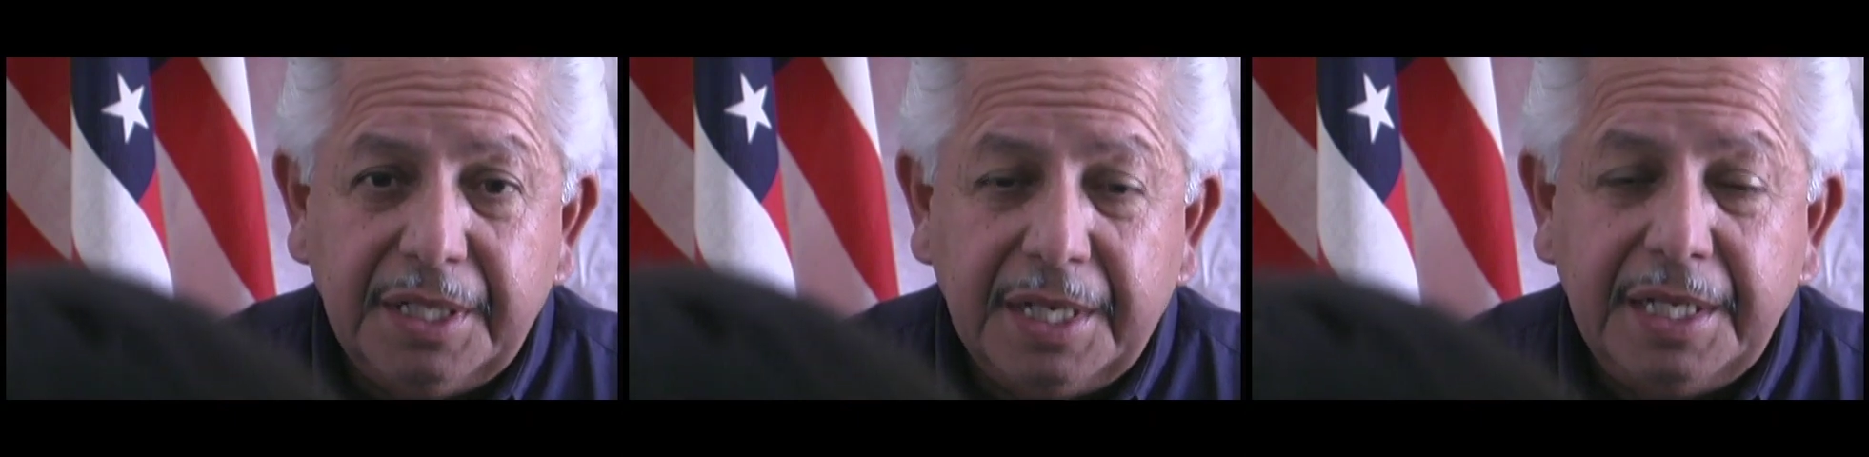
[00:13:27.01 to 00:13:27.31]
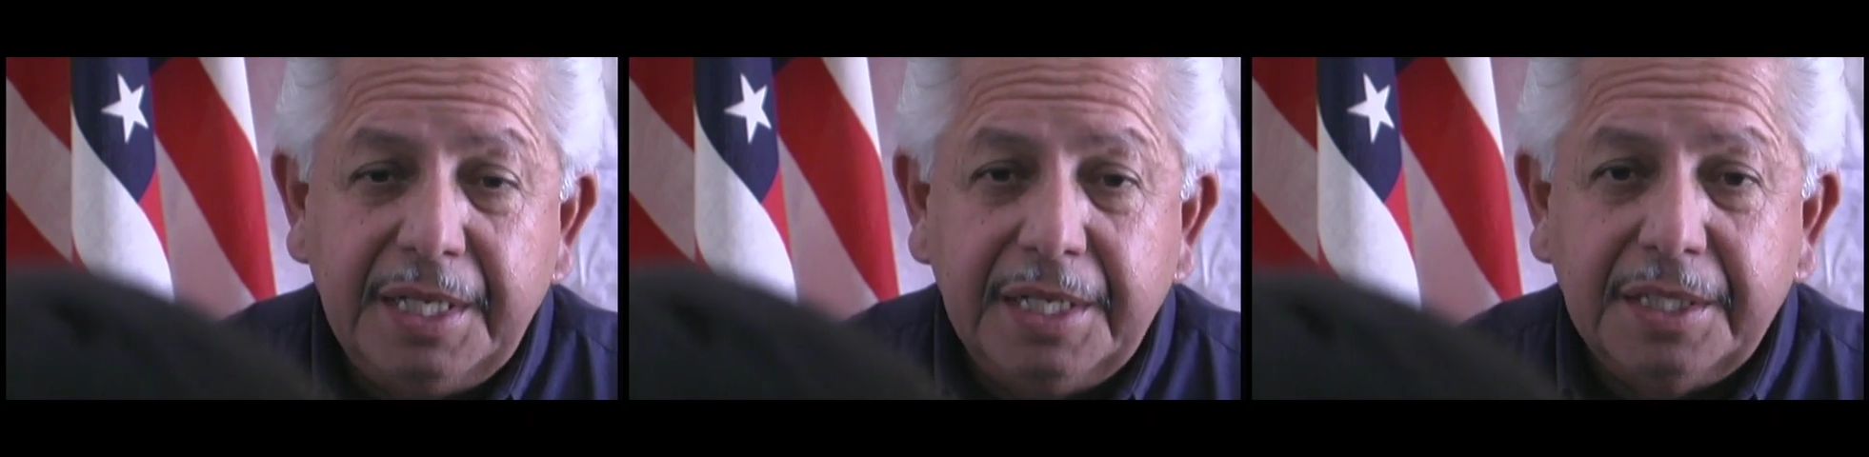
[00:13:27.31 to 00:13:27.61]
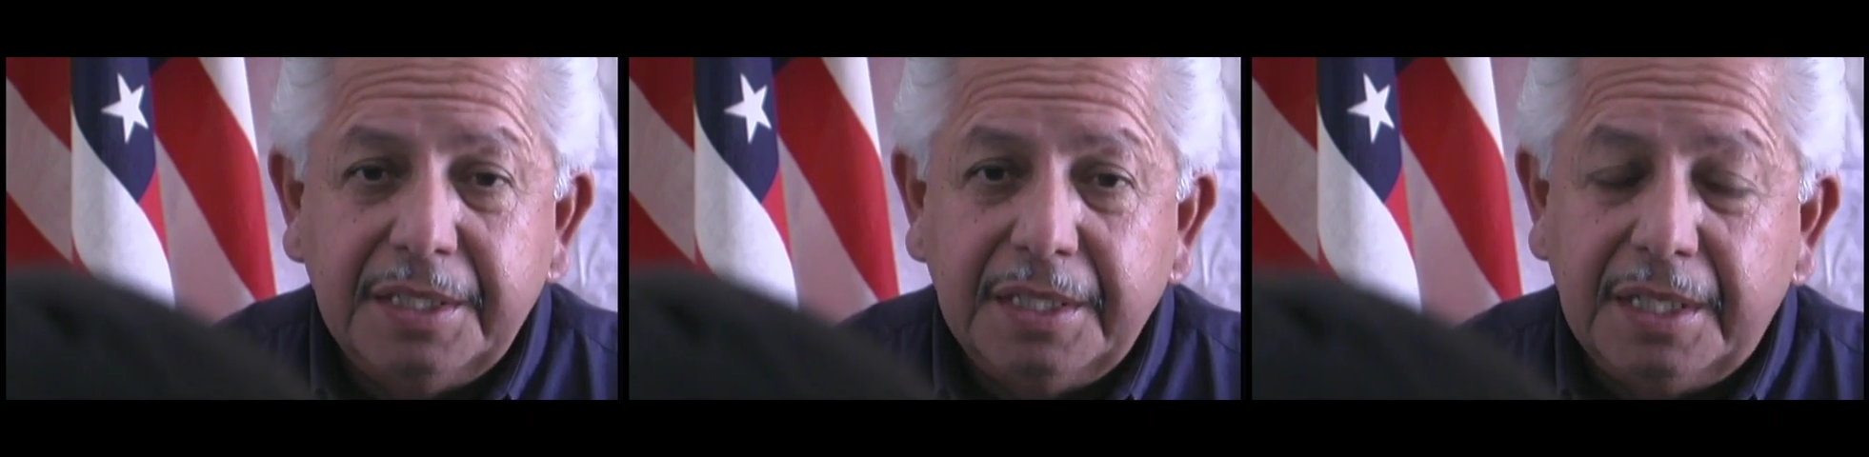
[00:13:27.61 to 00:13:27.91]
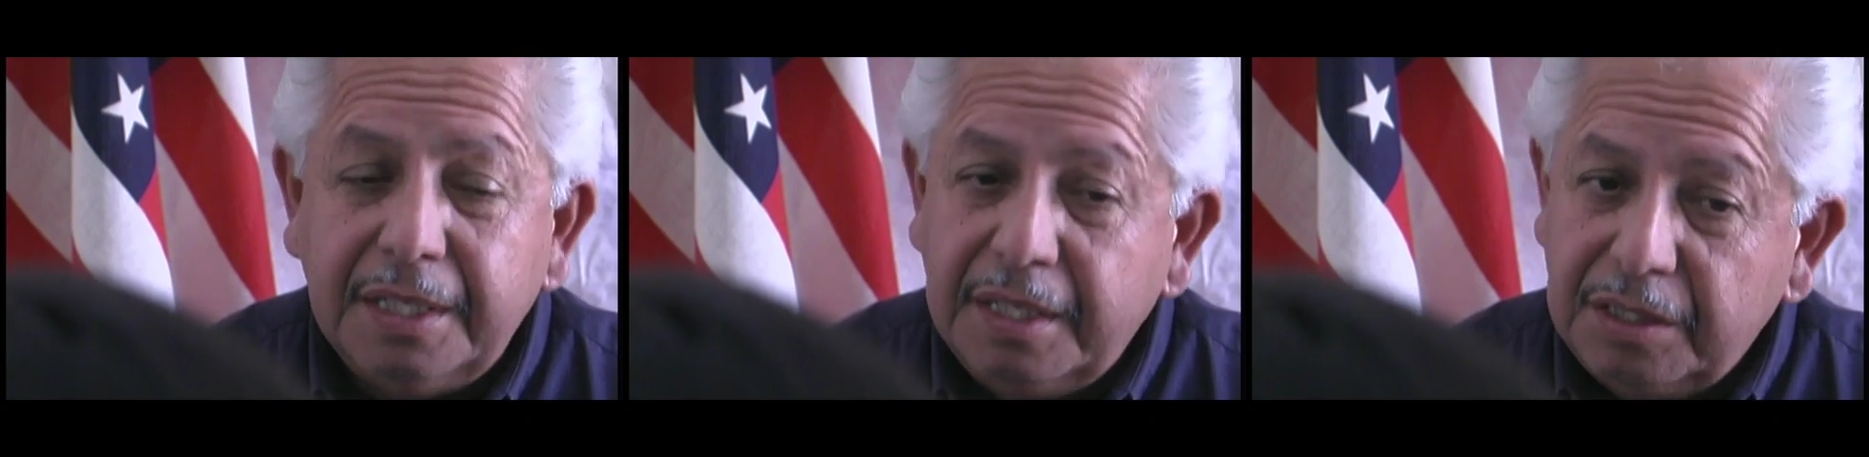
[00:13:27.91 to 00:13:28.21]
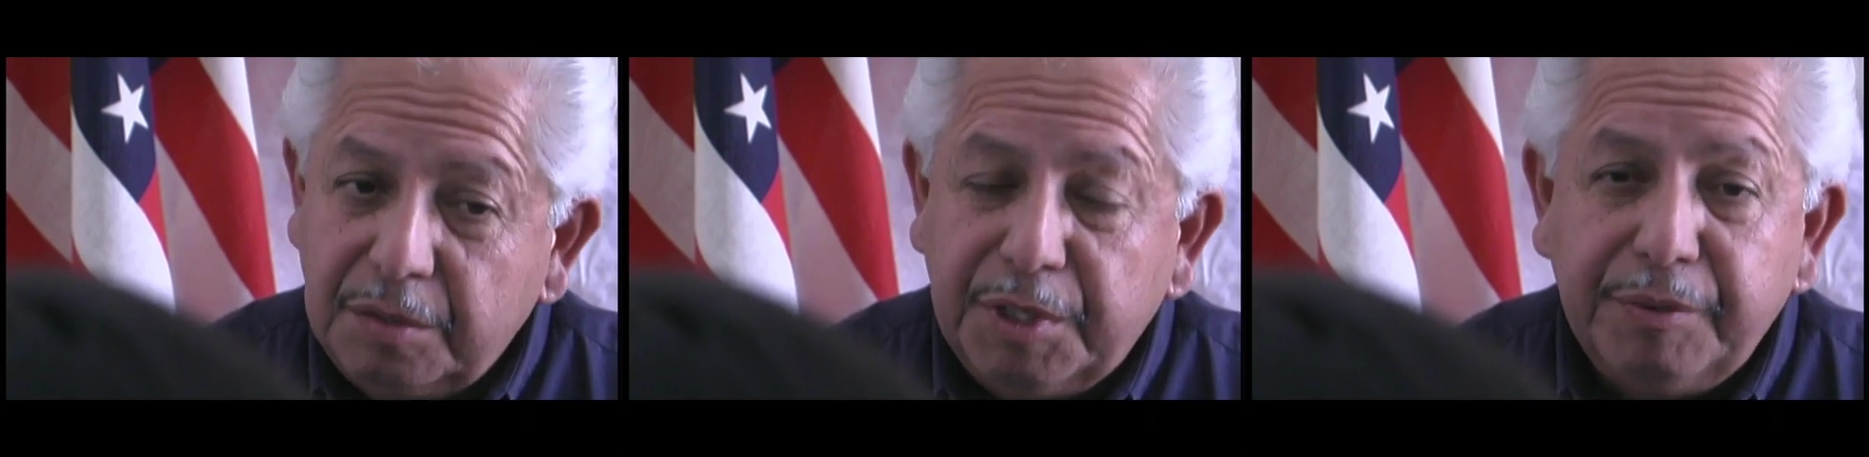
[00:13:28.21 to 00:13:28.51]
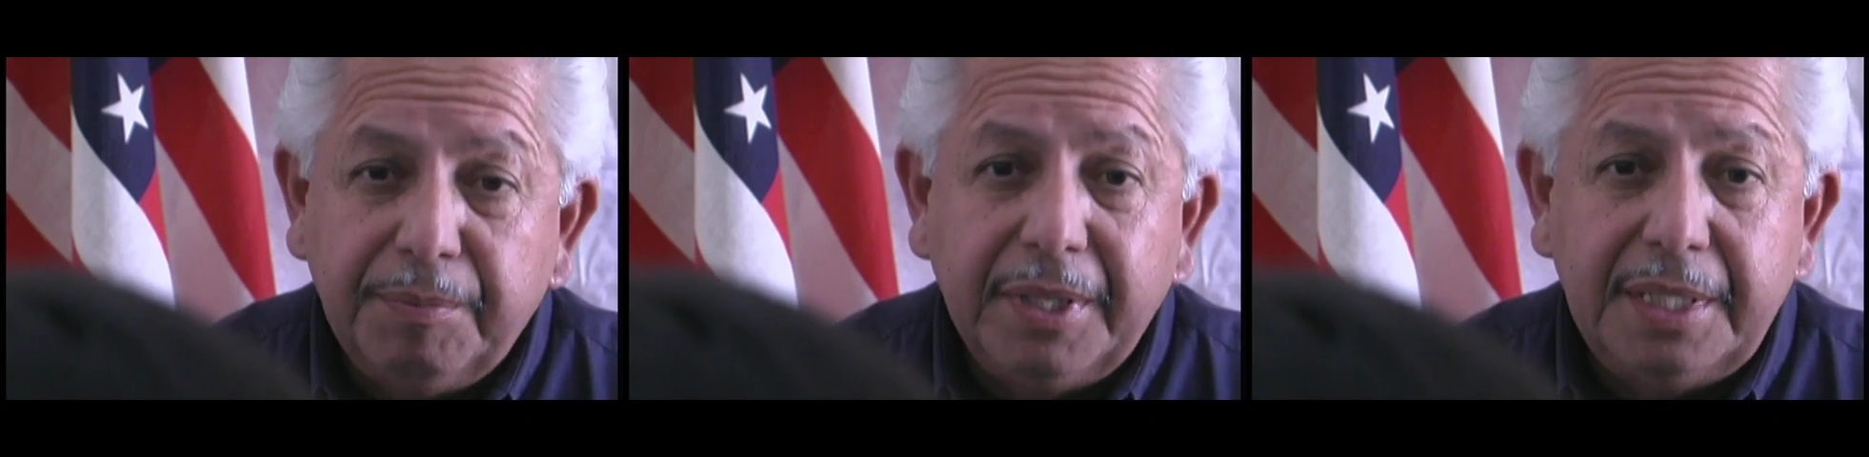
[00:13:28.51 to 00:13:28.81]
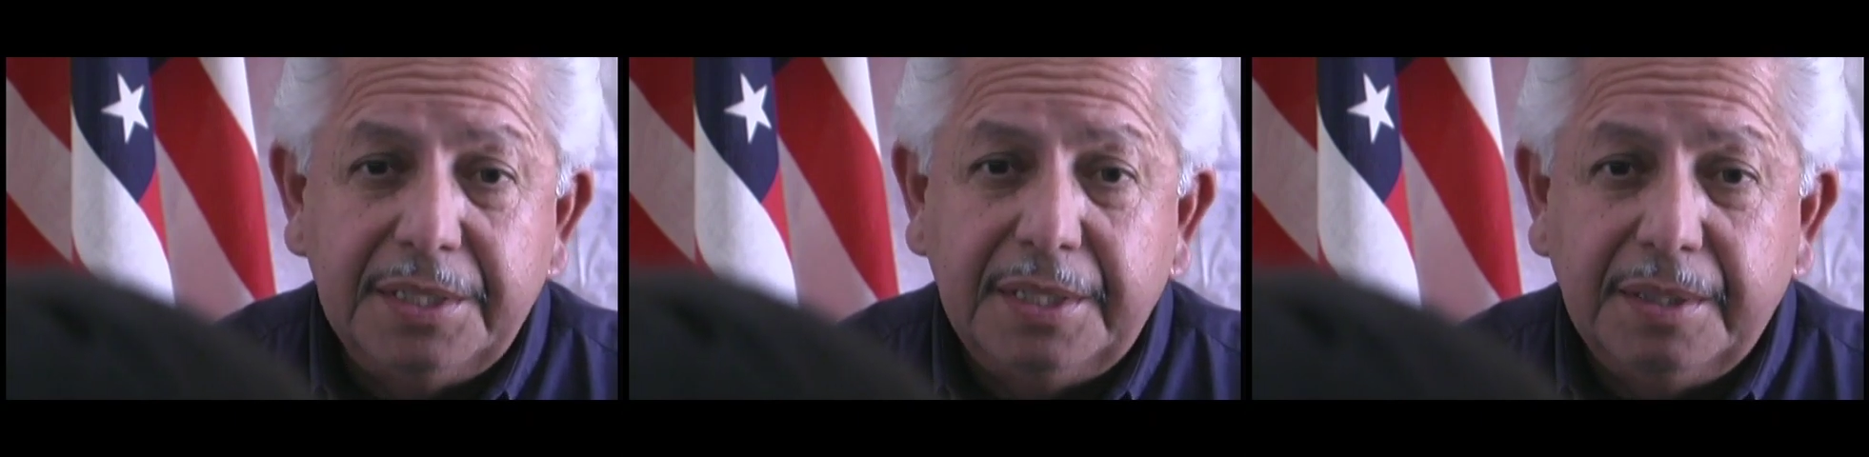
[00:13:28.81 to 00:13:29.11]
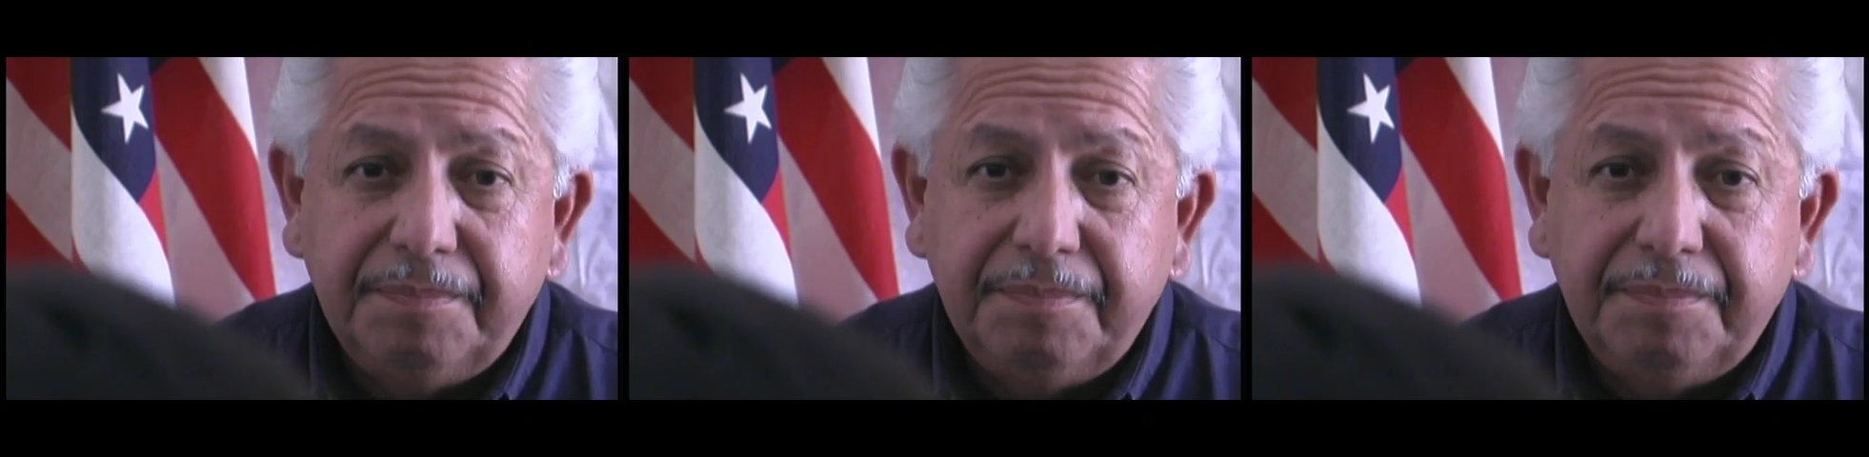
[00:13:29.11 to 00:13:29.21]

and he needed uh, to be replaced.